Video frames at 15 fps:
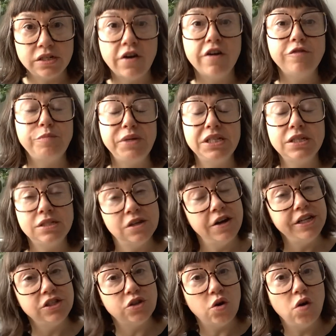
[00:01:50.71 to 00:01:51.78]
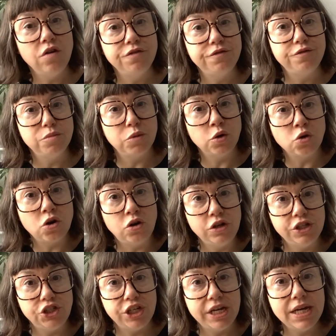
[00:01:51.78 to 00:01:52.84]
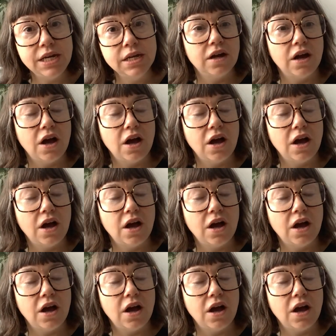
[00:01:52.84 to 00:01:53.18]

I've been signed off from oncology.